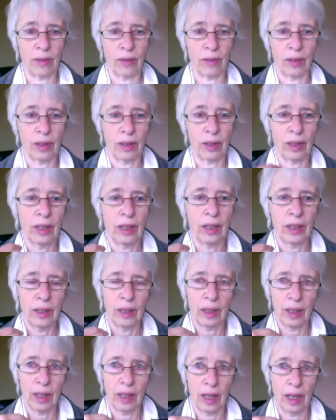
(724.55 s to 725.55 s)

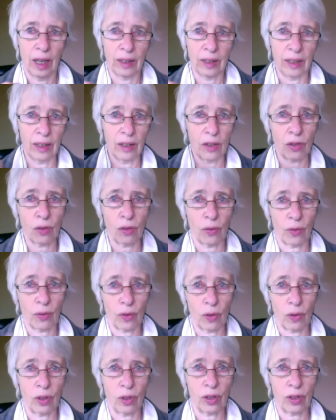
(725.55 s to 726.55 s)
Mm-hmm. And then there's, of
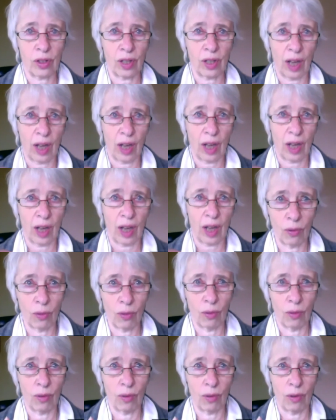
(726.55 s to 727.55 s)
course, how you